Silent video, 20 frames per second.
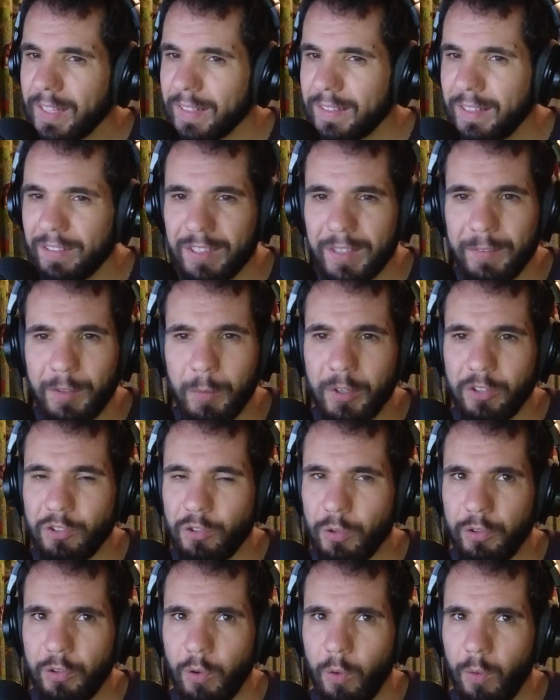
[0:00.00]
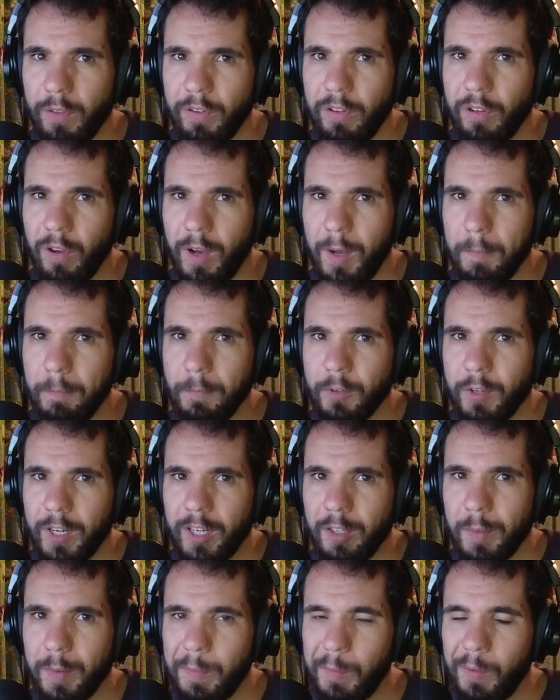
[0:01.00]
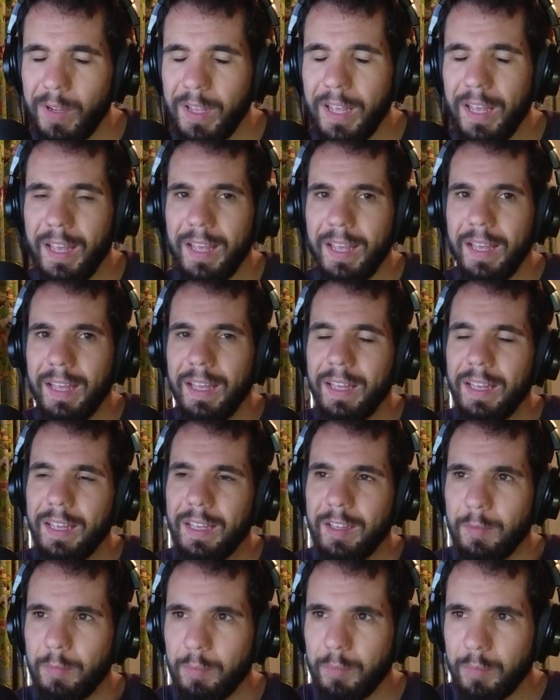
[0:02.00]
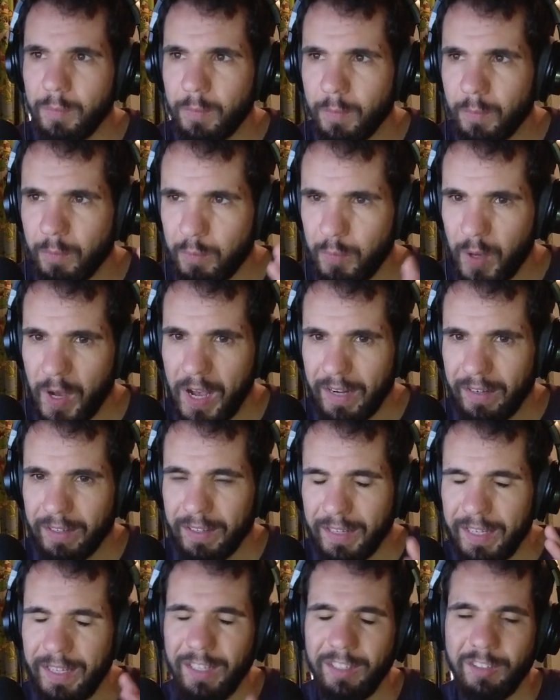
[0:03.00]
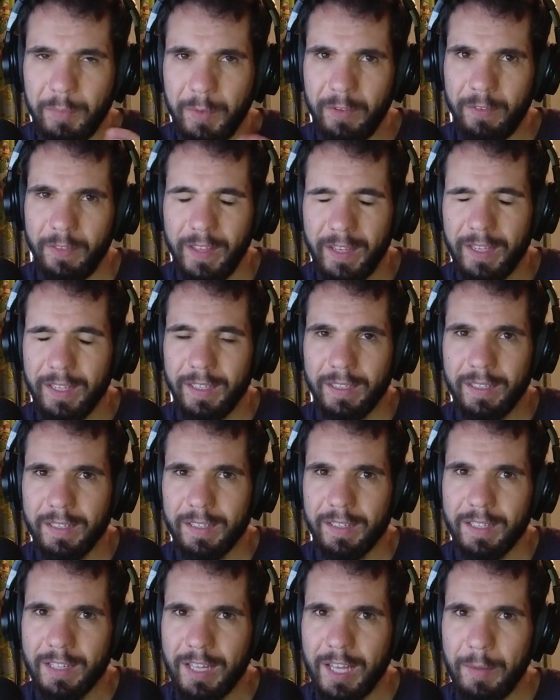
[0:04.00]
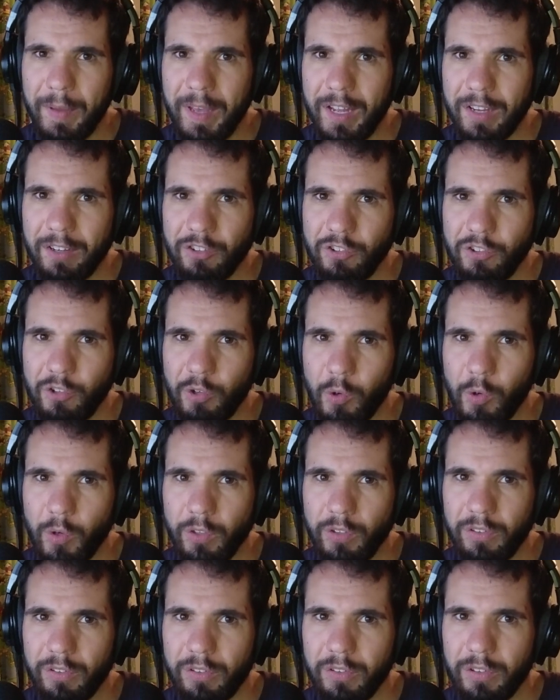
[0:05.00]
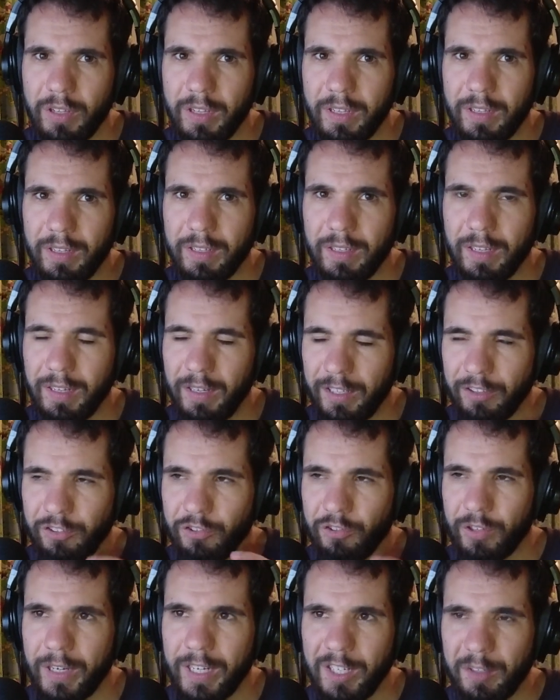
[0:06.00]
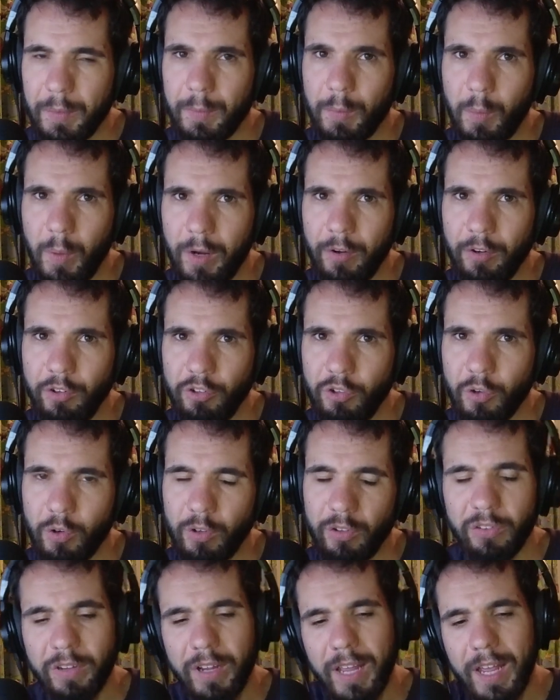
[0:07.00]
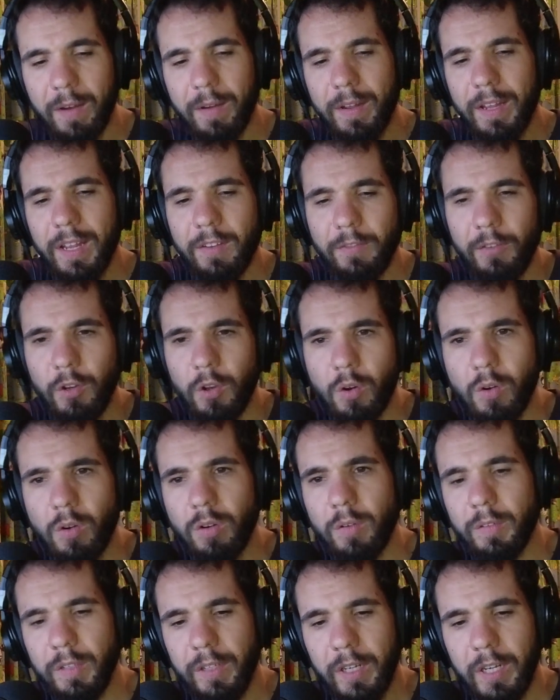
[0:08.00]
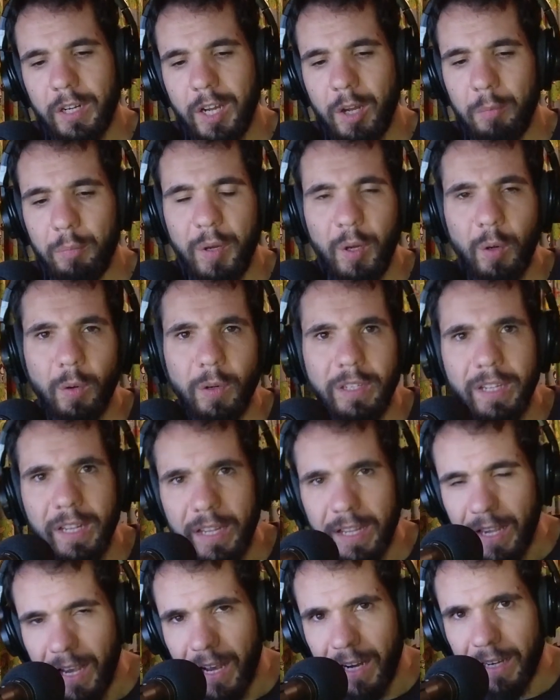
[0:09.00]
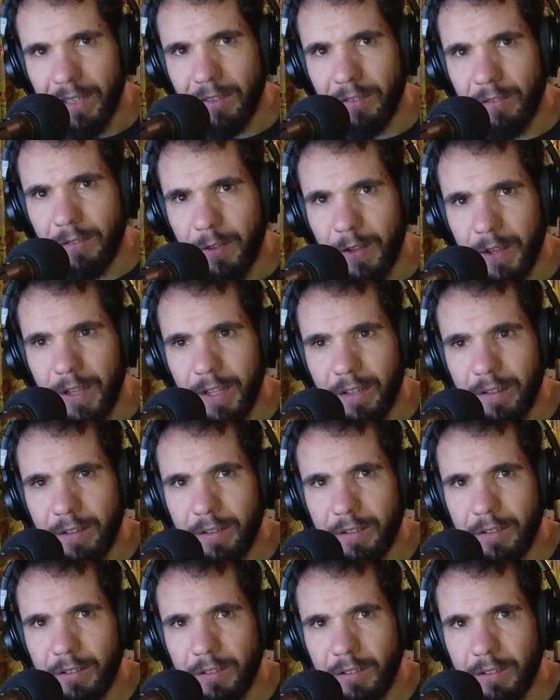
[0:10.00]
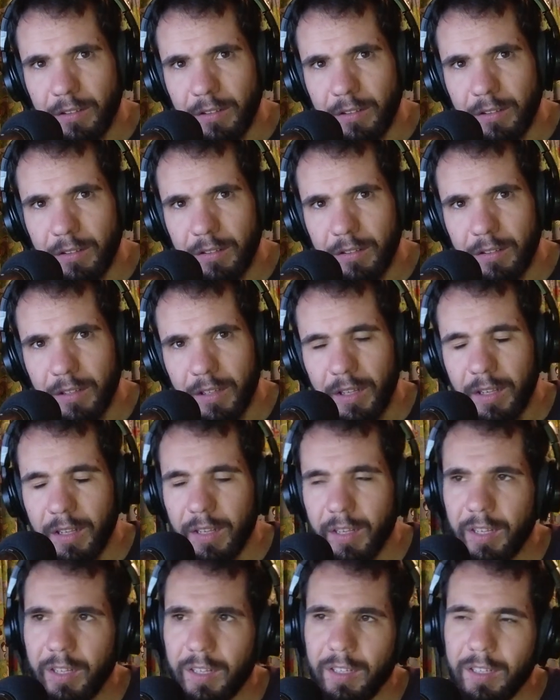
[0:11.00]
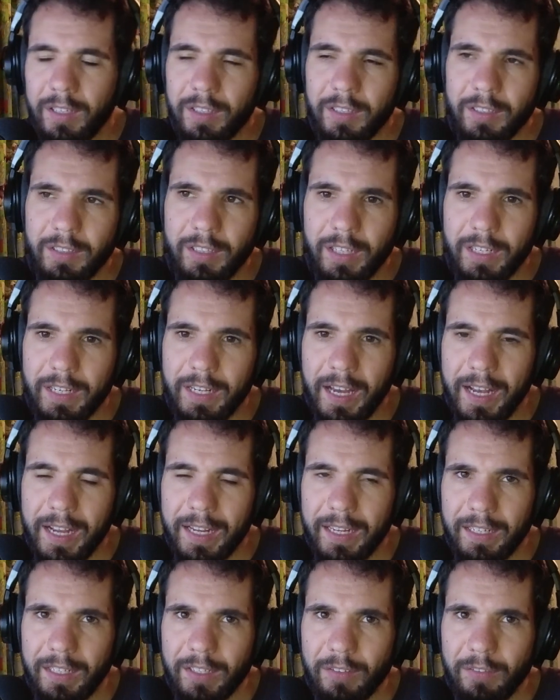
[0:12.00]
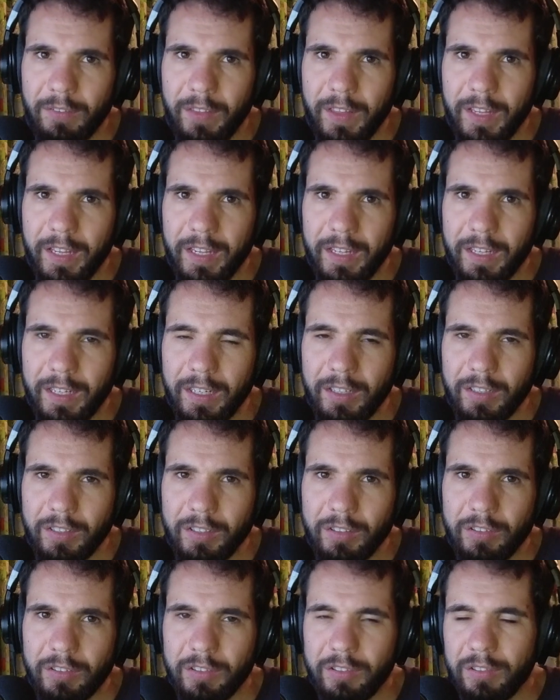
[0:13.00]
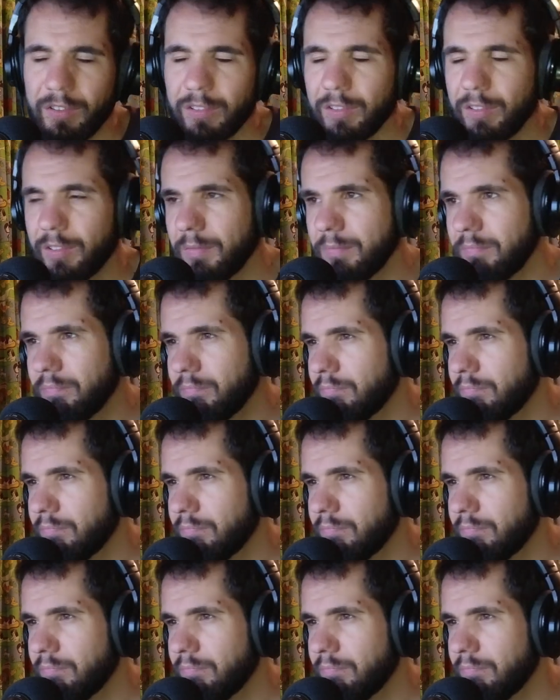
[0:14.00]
they seem to wear shorts all the time, tradespeople. But here's my thing about shorts. At least tradespeople wearing shorts. Now, if you're, a builder, you're cutting things, you're nailing things,